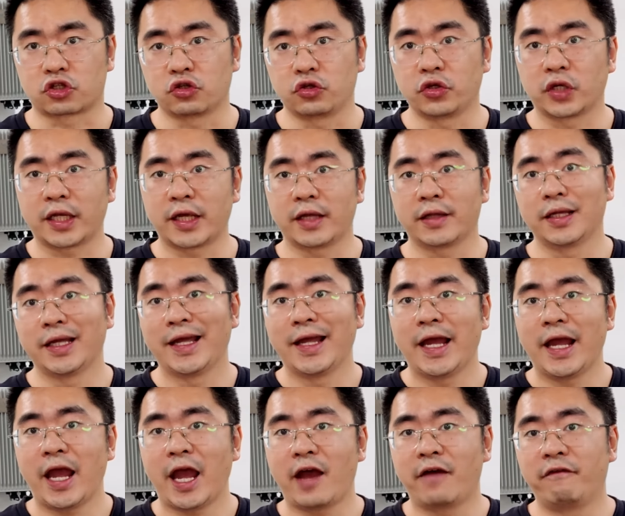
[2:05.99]
So you can
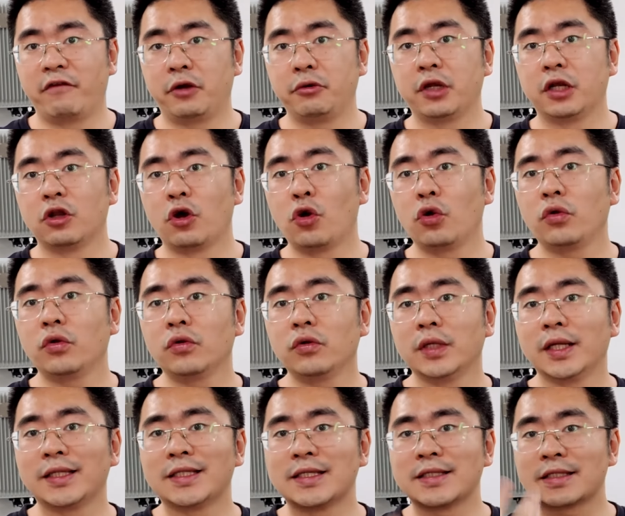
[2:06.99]
have very low
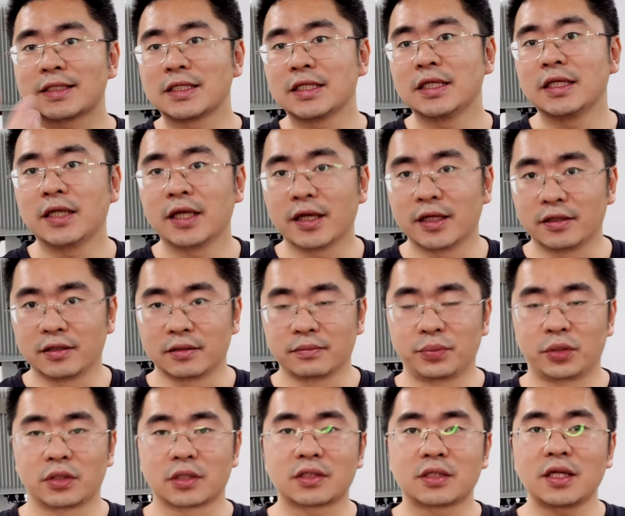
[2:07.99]
latency and
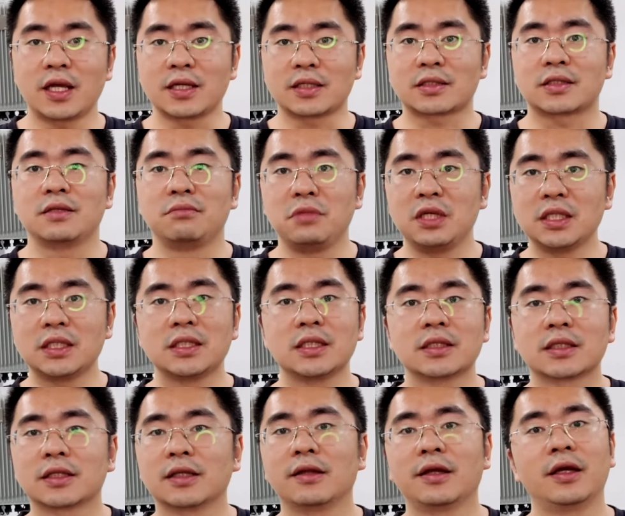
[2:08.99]
process
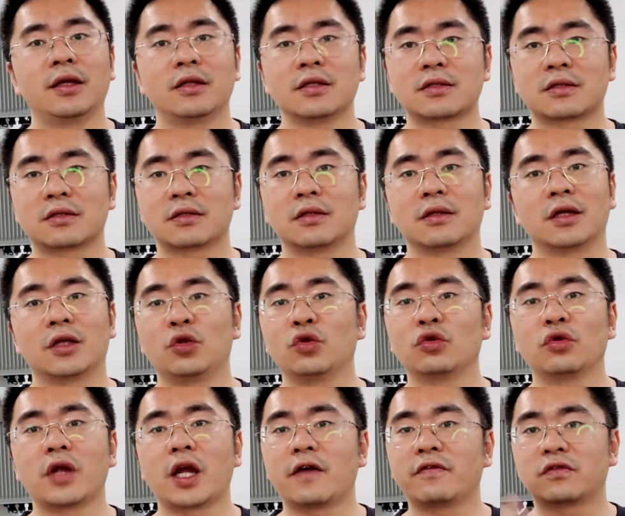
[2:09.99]
immediately. You
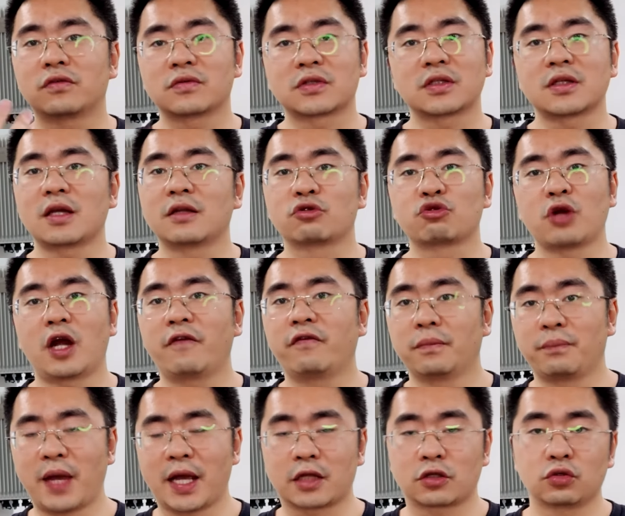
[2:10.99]
don't have to send
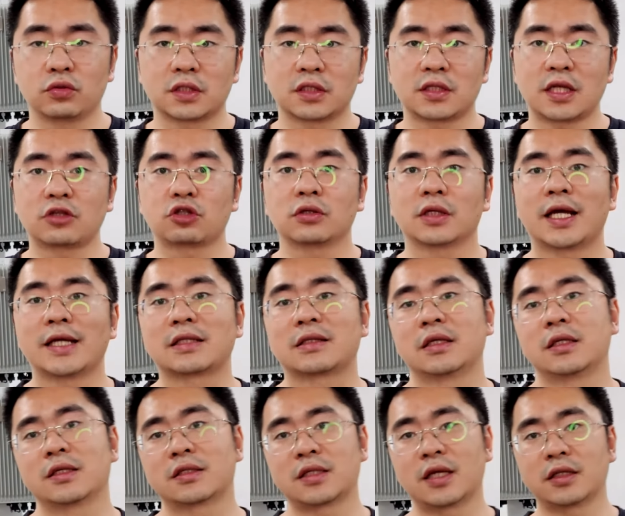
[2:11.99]
traffic back to the centralized
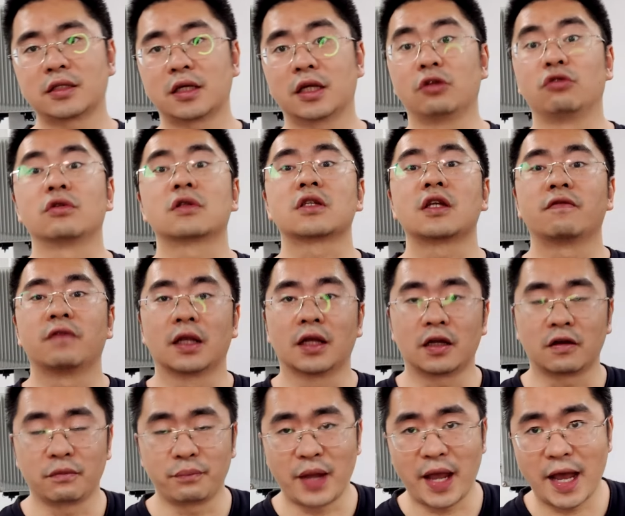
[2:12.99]
data center, and you save a
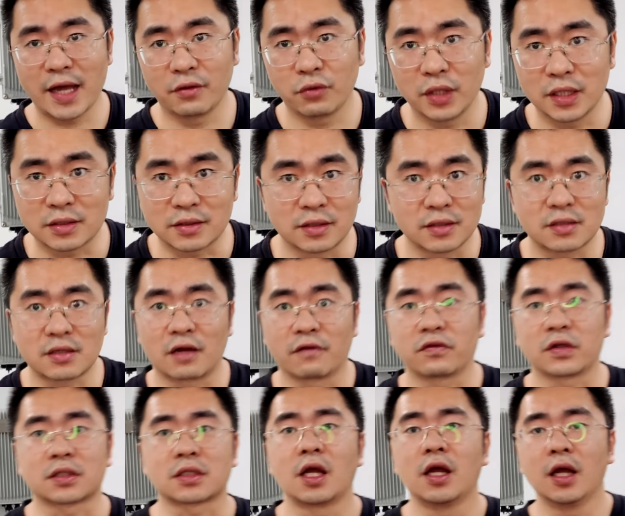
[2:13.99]
lot of bandwidth, these kind
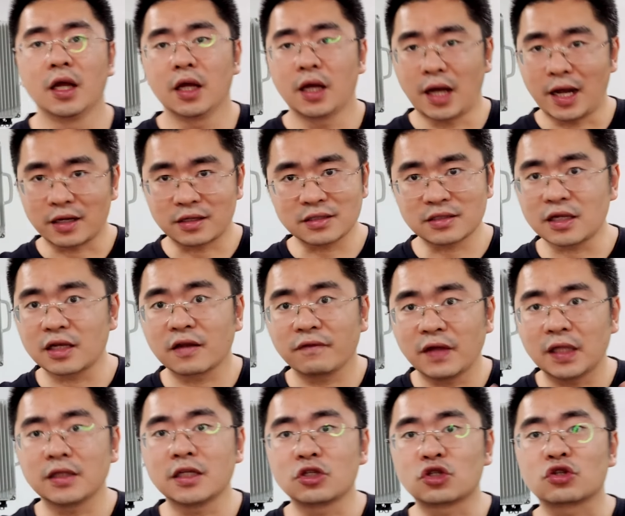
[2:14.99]
of things. And these
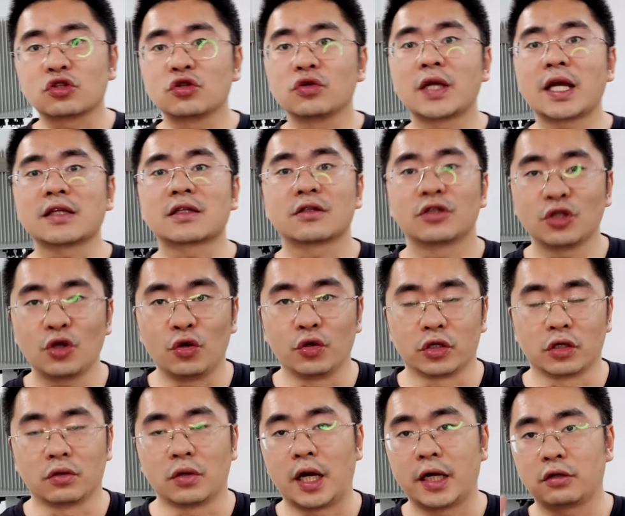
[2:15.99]
advantages you guys know,
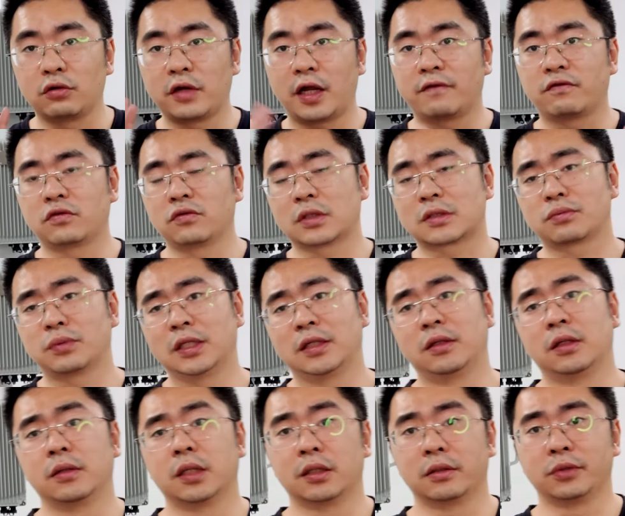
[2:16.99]
I don't have to
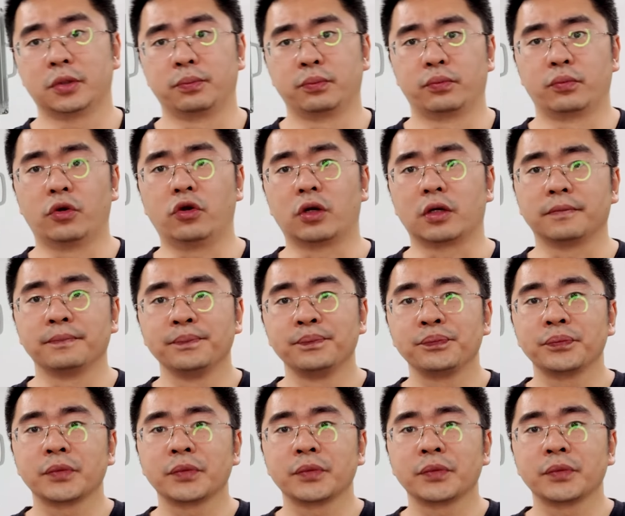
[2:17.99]
explain a bit more.